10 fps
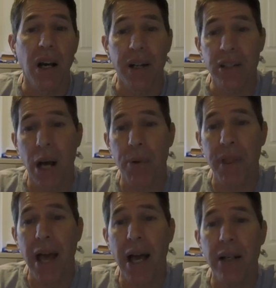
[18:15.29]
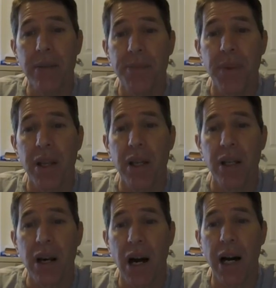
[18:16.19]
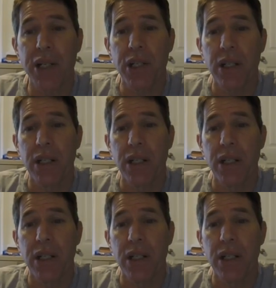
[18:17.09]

On top of that, Khan